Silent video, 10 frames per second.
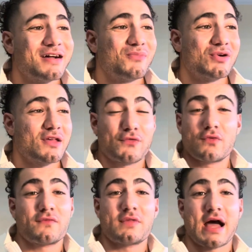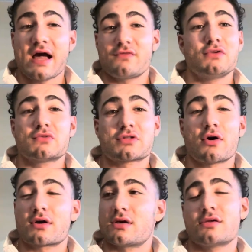But if you haven't used
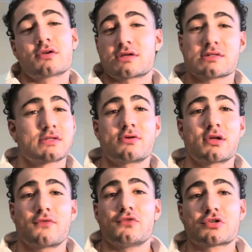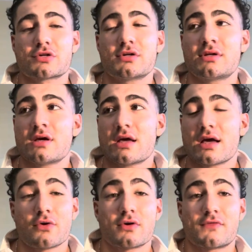Anki and you're considering if you should,
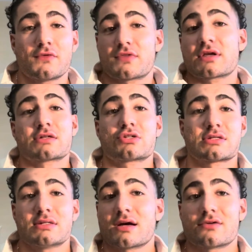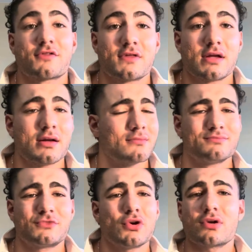or if you think it's just not your thing,
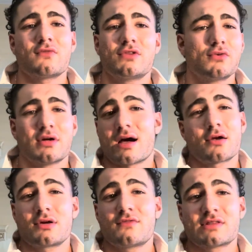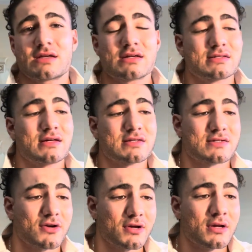don't even do it. I don't even think it's
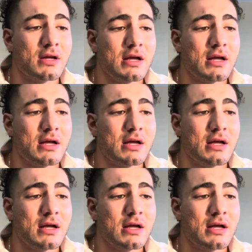necessary.